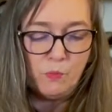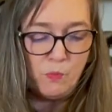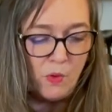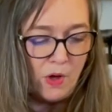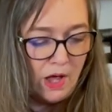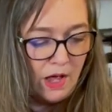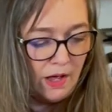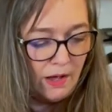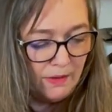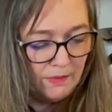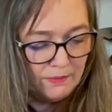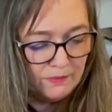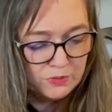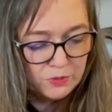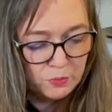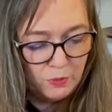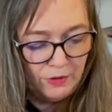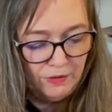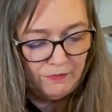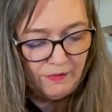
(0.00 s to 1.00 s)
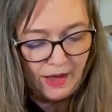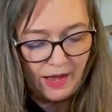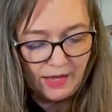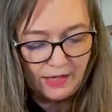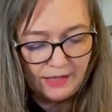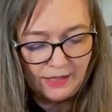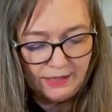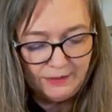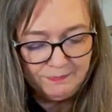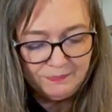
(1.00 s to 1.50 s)
Uh, sweet
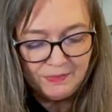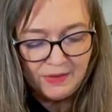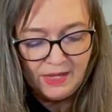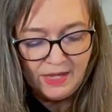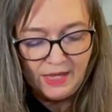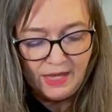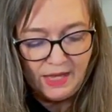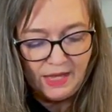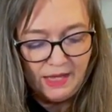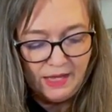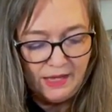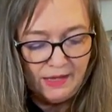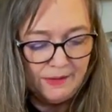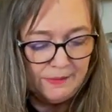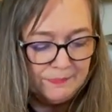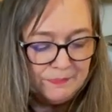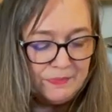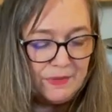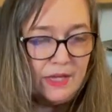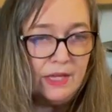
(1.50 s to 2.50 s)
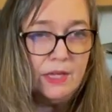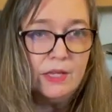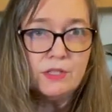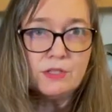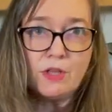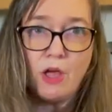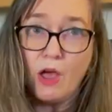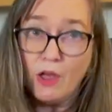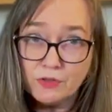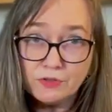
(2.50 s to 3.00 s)
violet um,
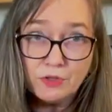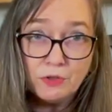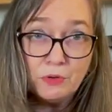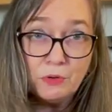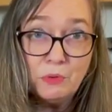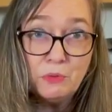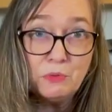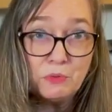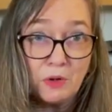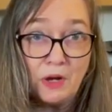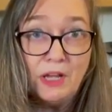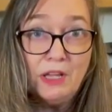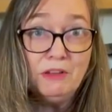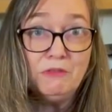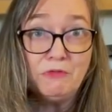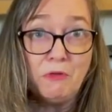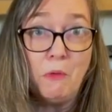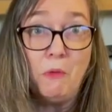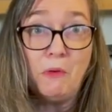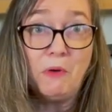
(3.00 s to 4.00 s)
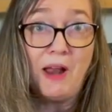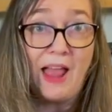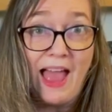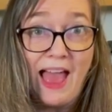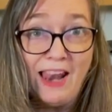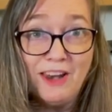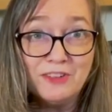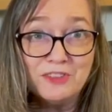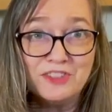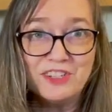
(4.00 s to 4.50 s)
is also great for
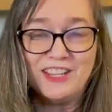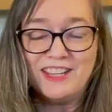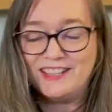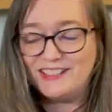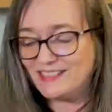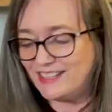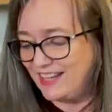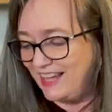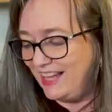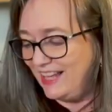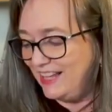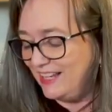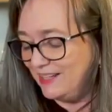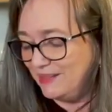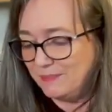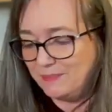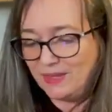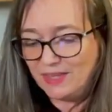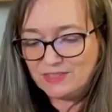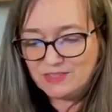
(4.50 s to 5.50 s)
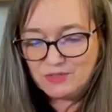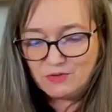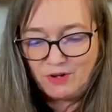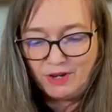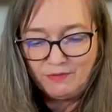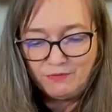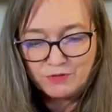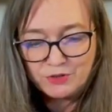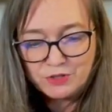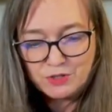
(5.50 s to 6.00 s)
allergies. Um, it's
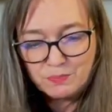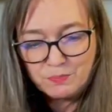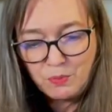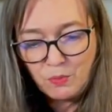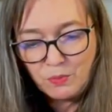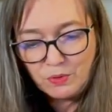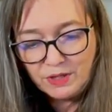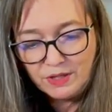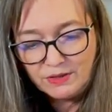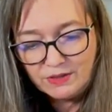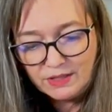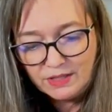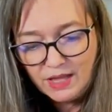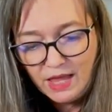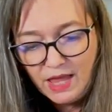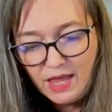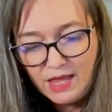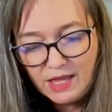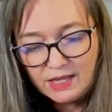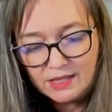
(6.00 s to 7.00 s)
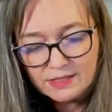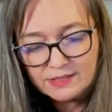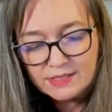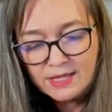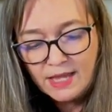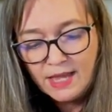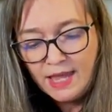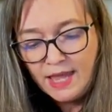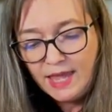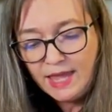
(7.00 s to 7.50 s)
great for supporting the lungs.
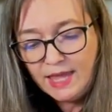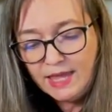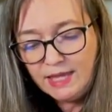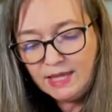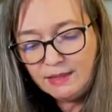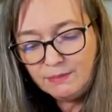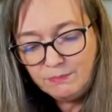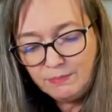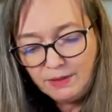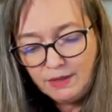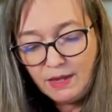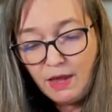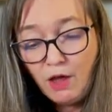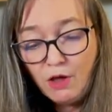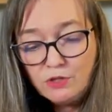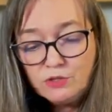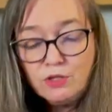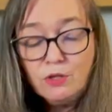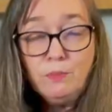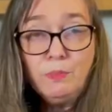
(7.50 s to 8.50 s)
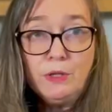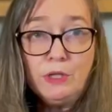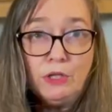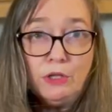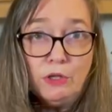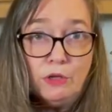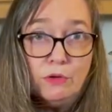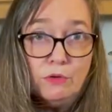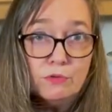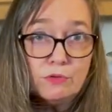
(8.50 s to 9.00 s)
It can be also be
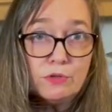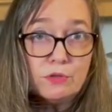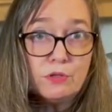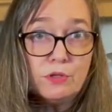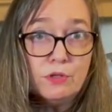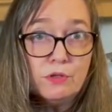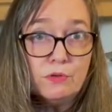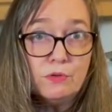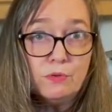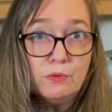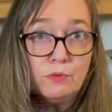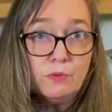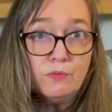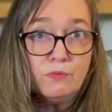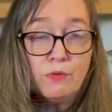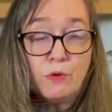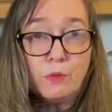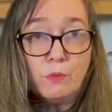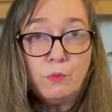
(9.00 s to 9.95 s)
used to for